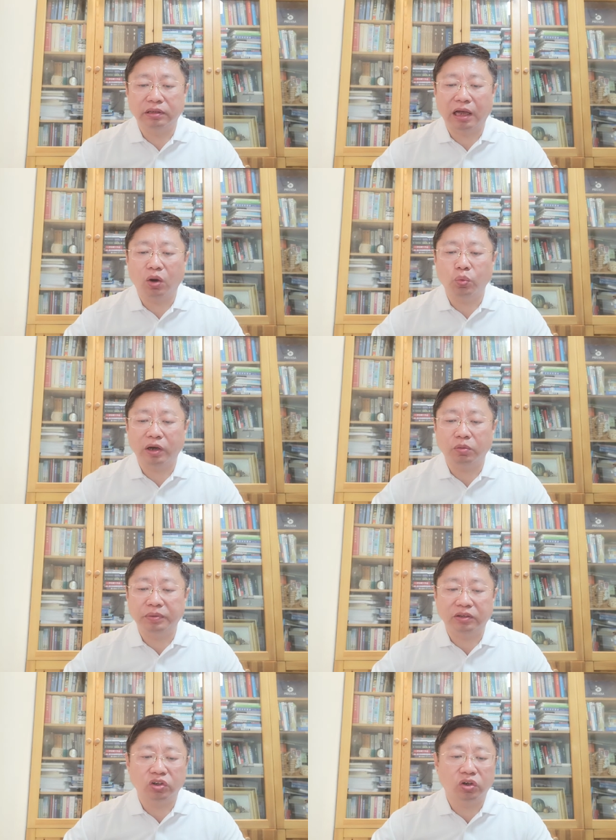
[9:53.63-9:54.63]
now will
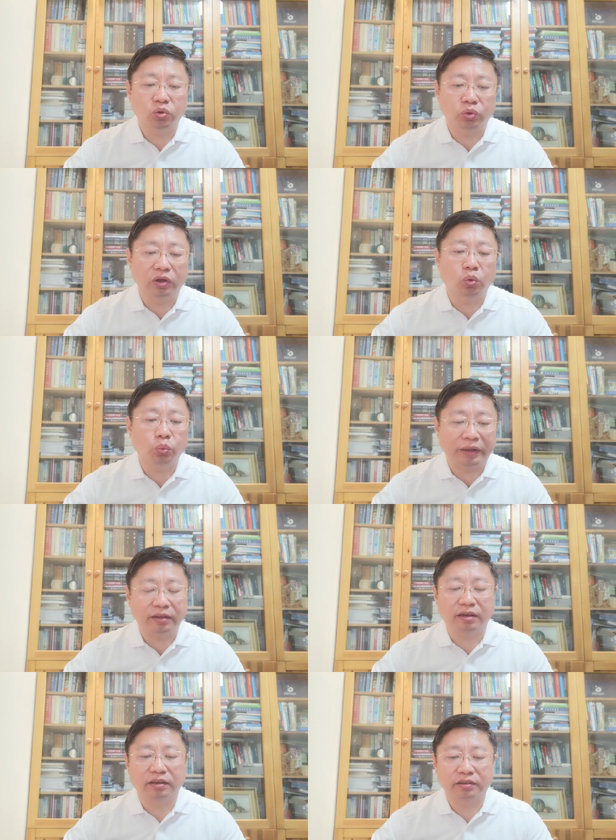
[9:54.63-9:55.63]
be the real
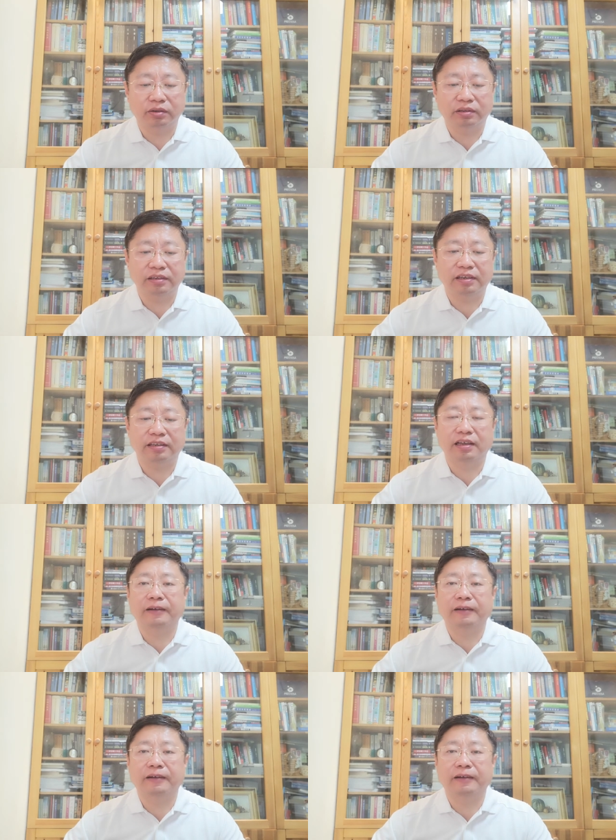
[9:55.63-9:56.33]
winner. So this is